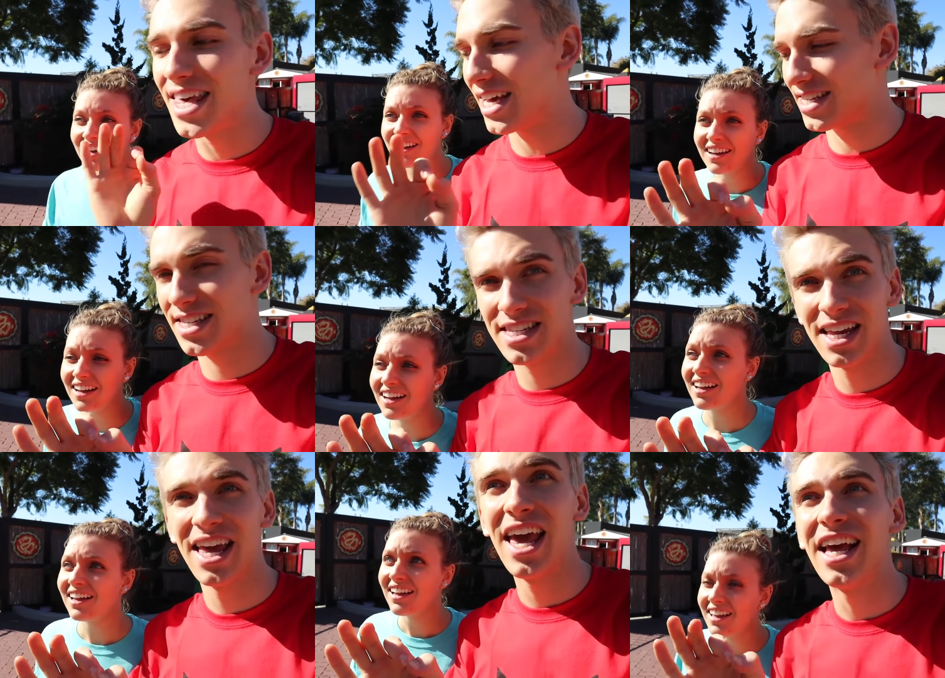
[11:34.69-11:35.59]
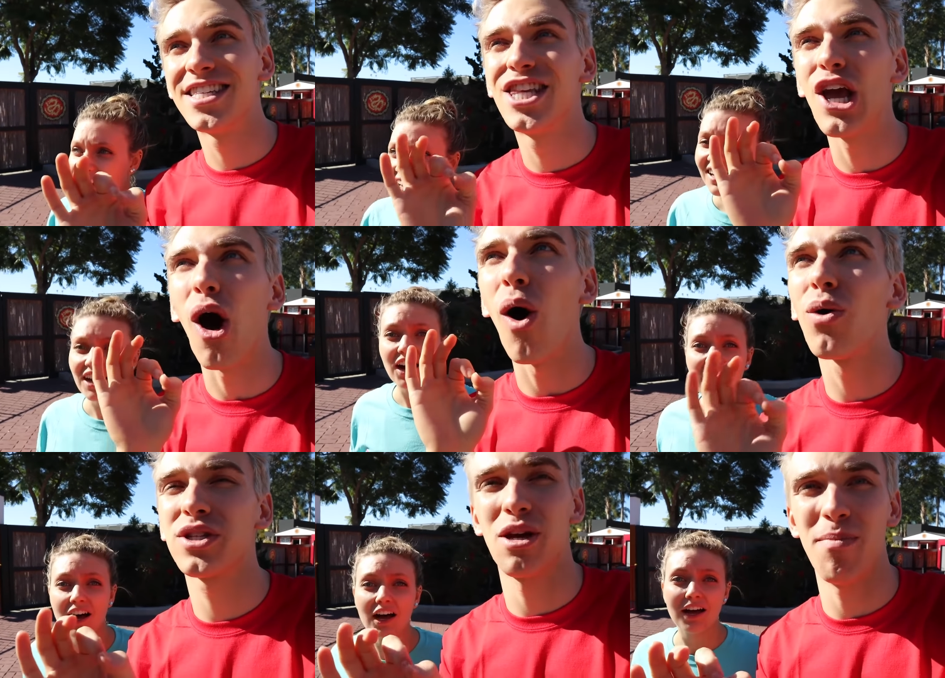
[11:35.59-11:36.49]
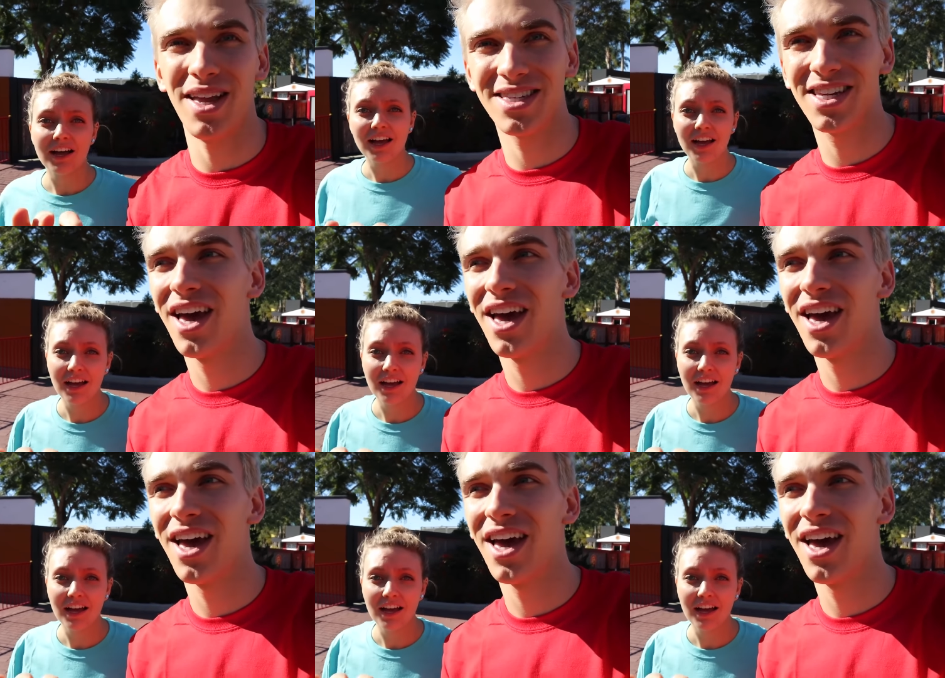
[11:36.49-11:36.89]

Speaker 1: this is the ultimate